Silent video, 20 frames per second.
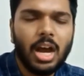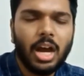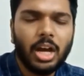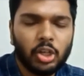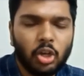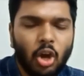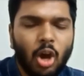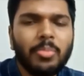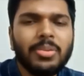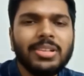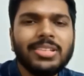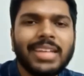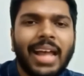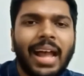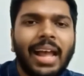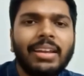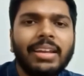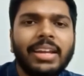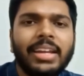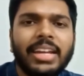A normal
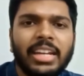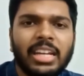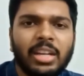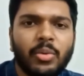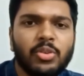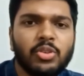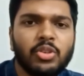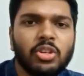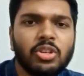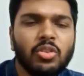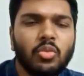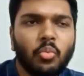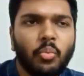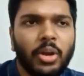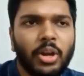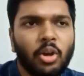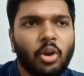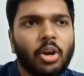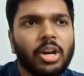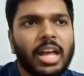salaried individual
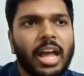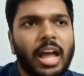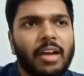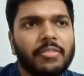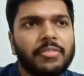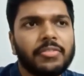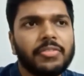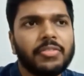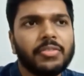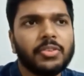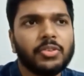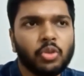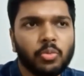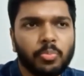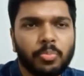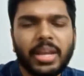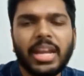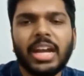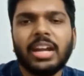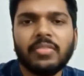will not have to
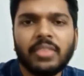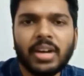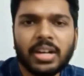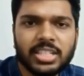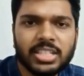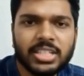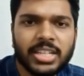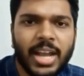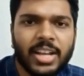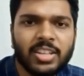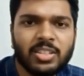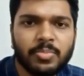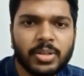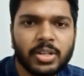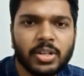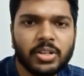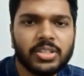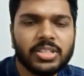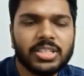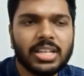pay advance tax
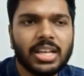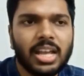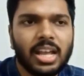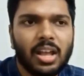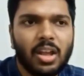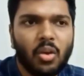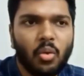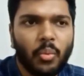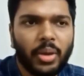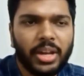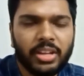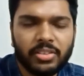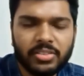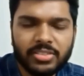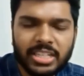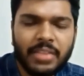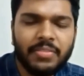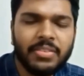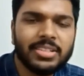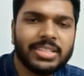because when he
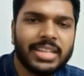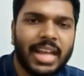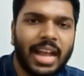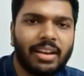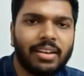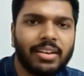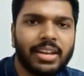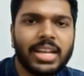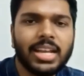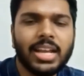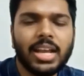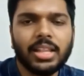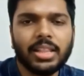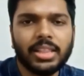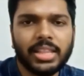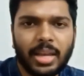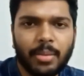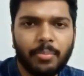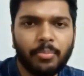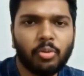received his salary,
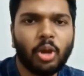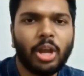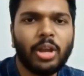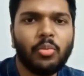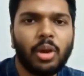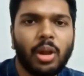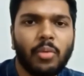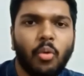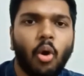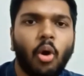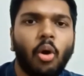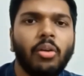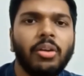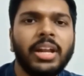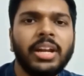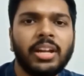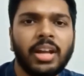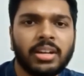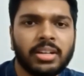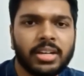the employee would have
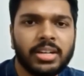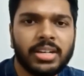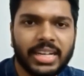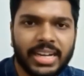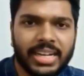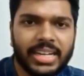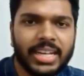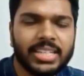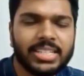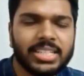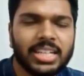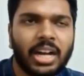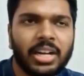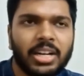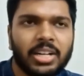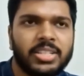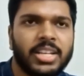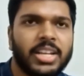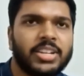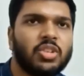already deducted TDS
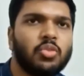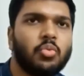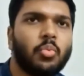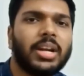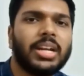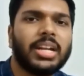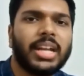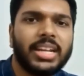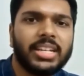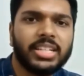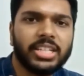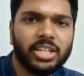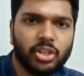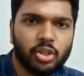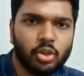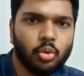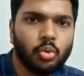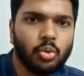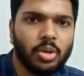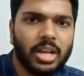under section
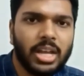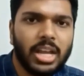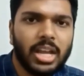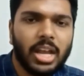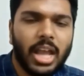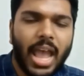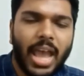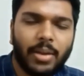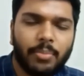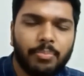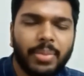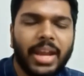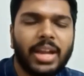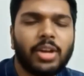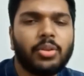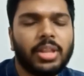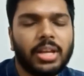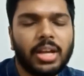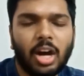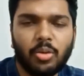192 and paid
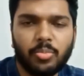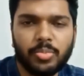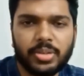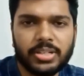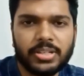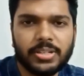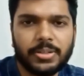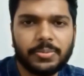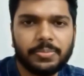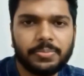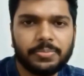to the government.